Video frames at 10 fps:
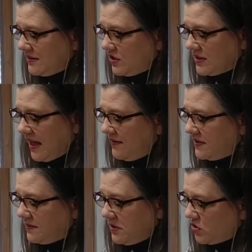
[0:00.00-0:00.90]
Just kind of
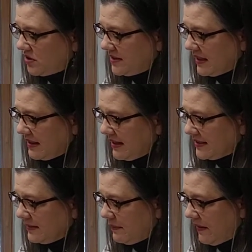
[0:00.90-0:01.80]
some interesting
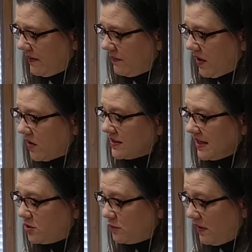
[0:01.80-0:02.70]
things about them. The
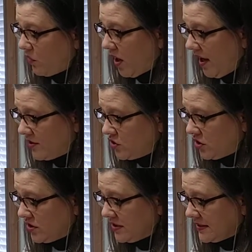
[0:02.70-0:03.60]
Osage men were
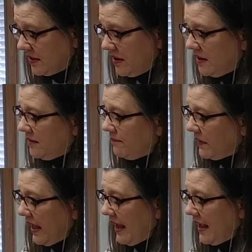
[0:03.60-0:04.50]
hunters,
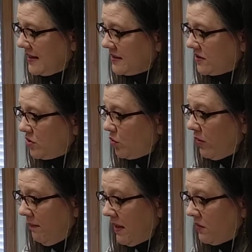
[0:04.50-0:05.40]
and the
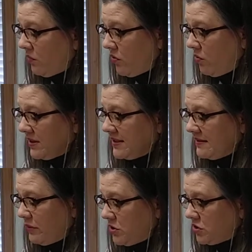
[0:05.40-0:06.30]
women were the ones
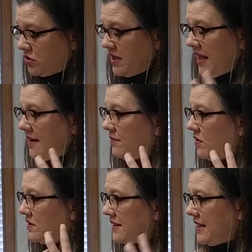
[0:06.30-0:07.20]
that butchered the
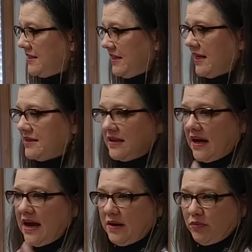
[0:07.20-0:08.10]
animals and tanned the
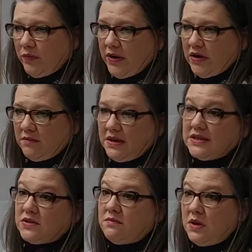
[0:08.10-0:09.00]
hide and prepared the meat.
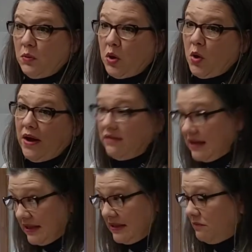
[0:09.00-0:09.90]
So the men would go out and
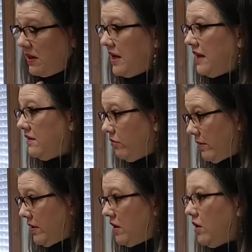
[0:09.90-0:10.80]
get the meat, and the
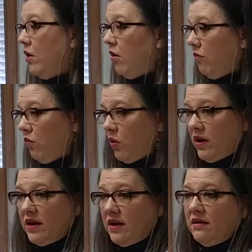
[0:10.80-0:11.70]
women
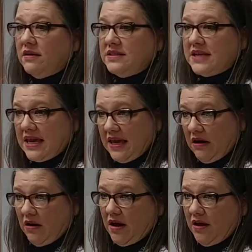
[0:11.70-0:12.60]
would take
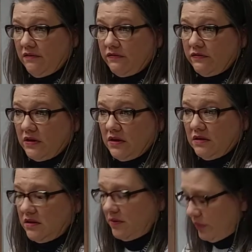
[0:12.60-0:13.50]
care of
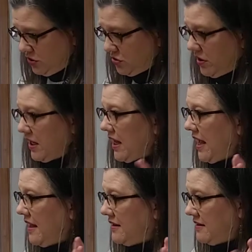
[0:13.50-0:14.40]
the butchering
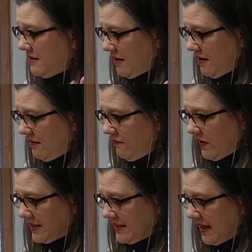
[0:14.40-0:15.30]
and the
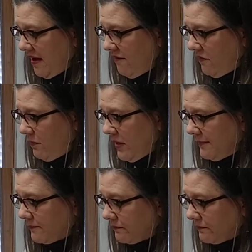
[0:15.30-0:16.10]
fixing of the meat.